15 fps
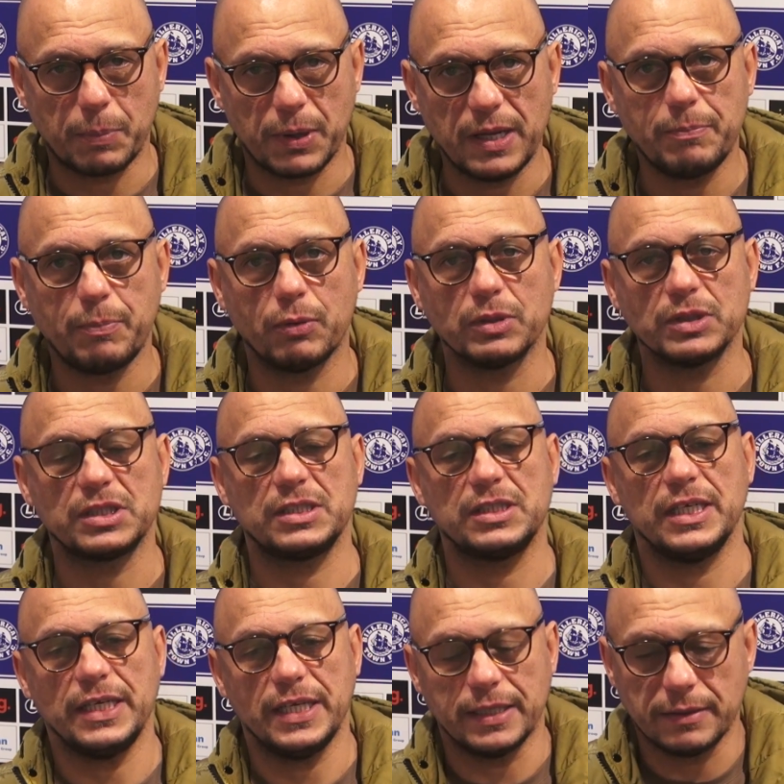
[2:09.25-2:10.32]
people are
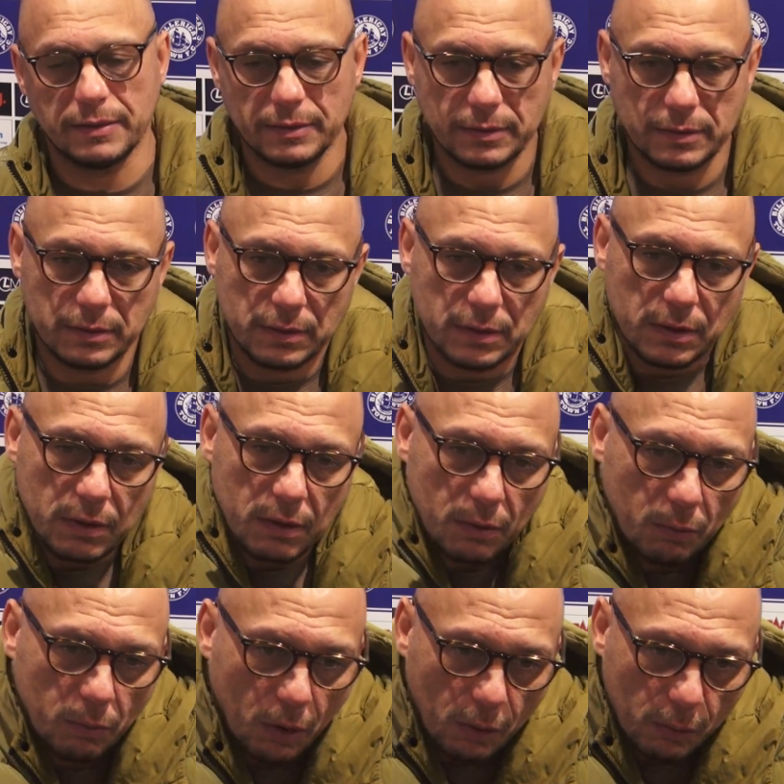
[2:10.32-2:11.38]
seeing
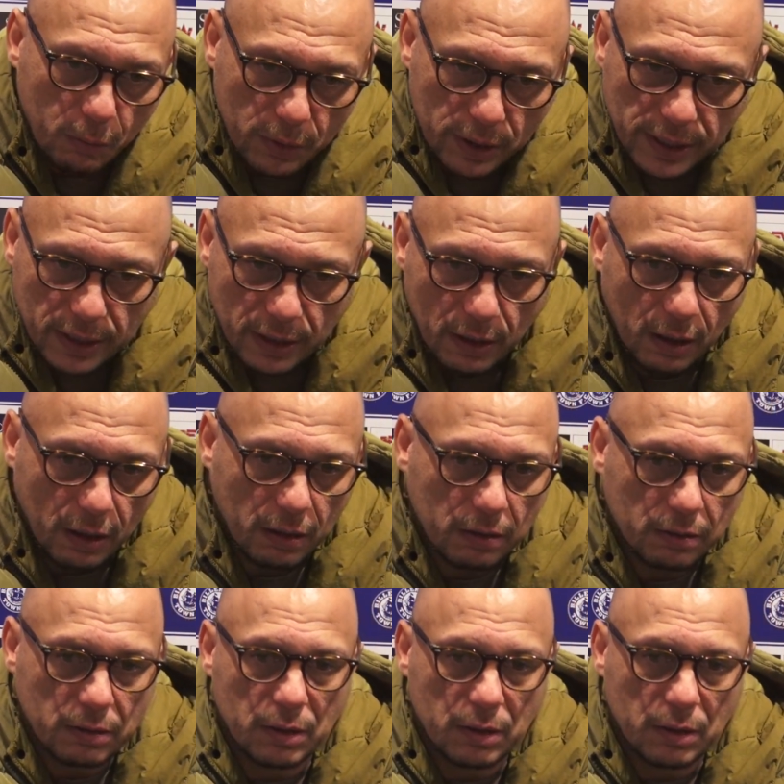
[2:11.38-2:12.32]
what we are